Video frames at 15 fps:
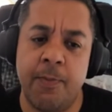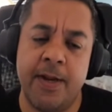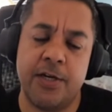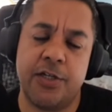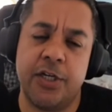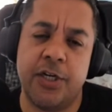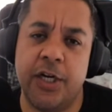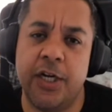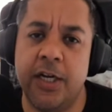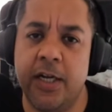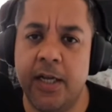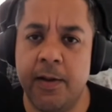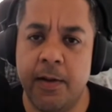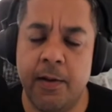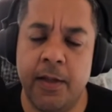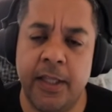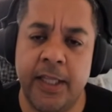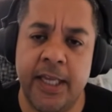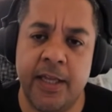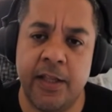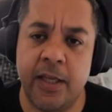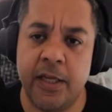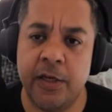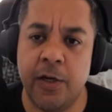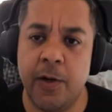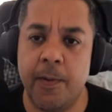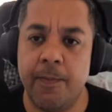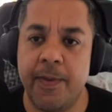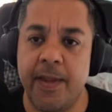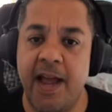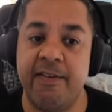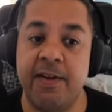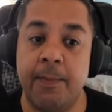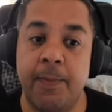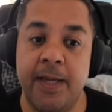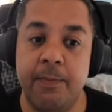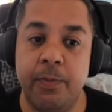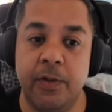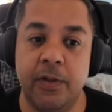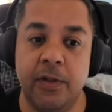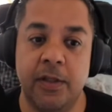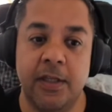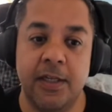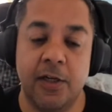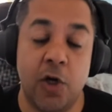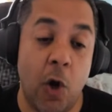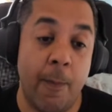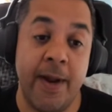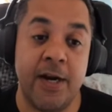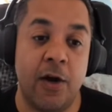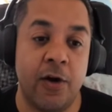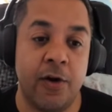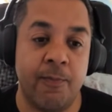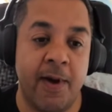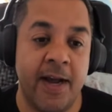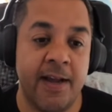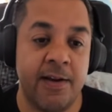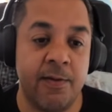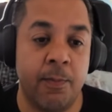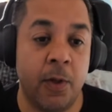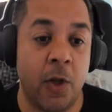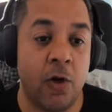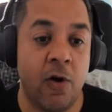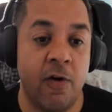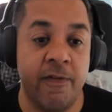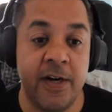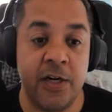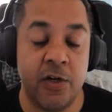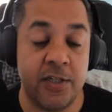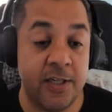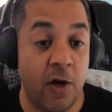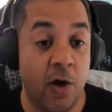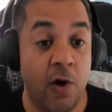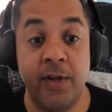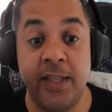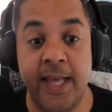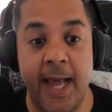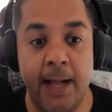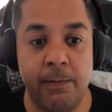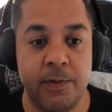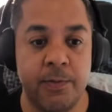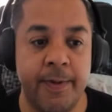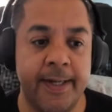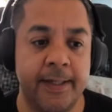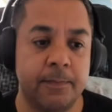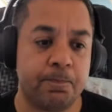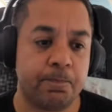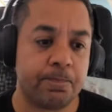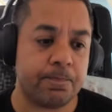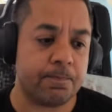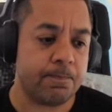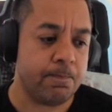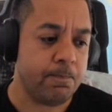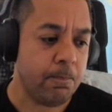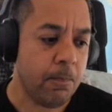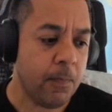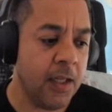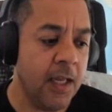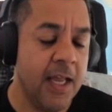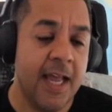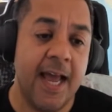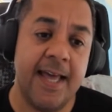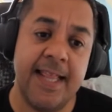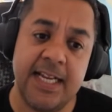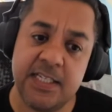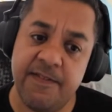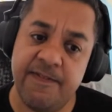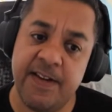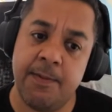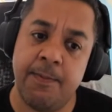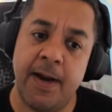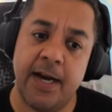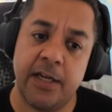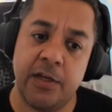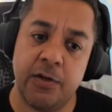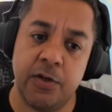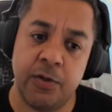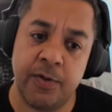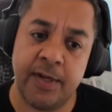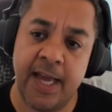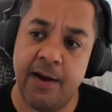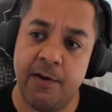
You mentioned earlier that having people comment on my blog or video to say, "Oh, really helped me," and that's the feedback you